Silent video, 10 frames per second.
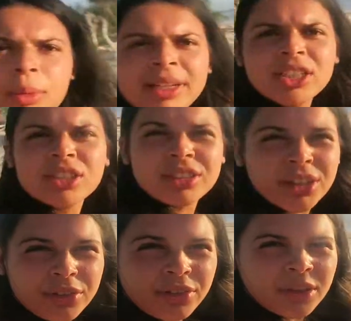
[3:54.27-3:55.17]
But we just
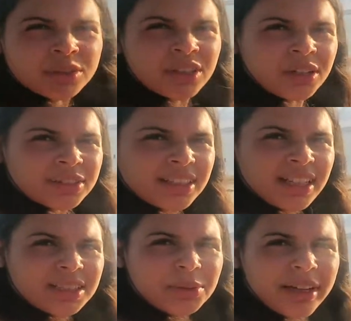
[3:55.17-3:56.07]
took photos in
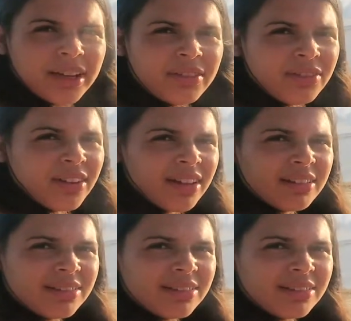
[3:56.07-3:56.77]
that swing over there.